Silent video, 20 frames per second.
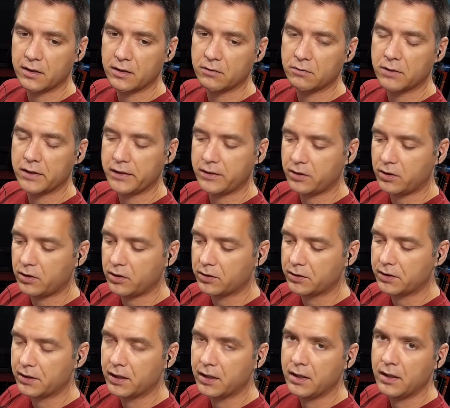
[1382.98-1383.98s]

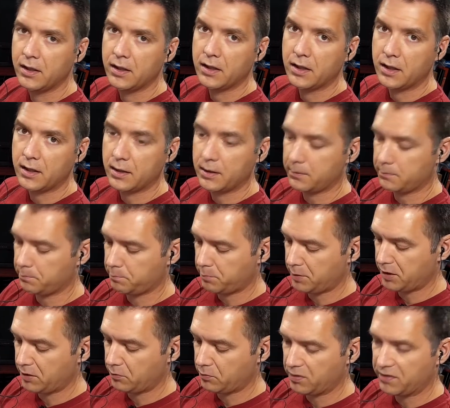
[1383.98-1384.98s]
recalled,
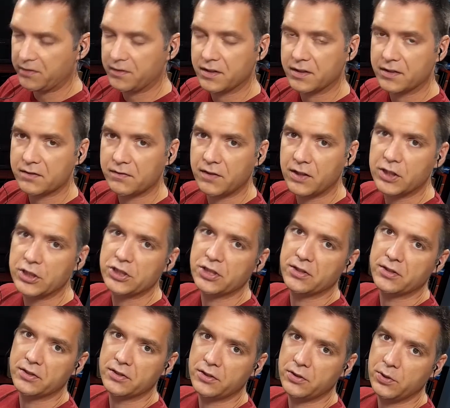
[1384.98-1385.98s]
but with this
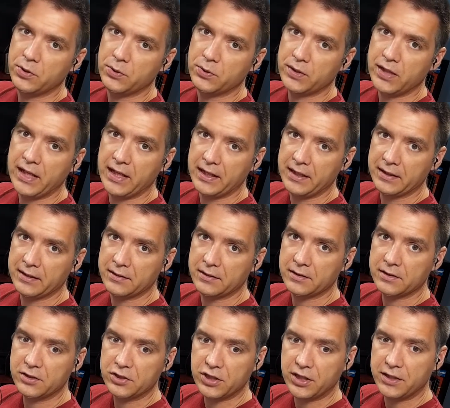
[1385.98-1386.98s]
function you
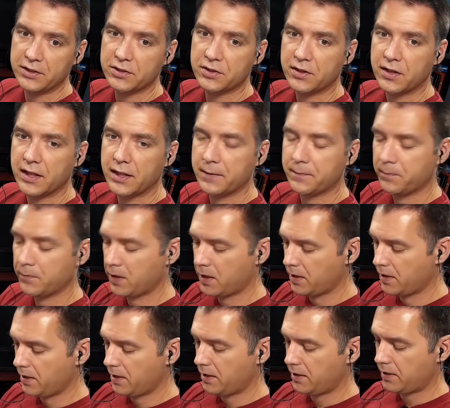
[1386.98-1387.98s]
can change that.
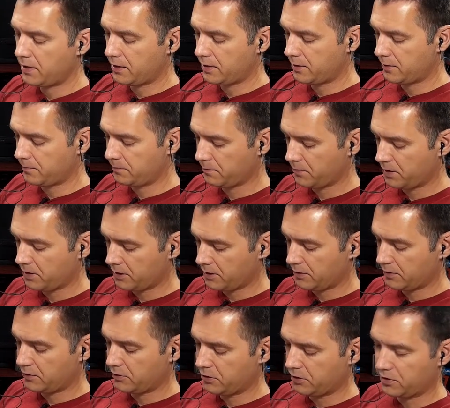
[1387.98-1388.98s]

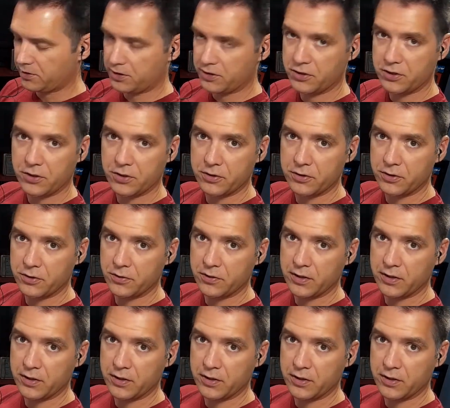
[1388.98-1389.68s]
Just to show you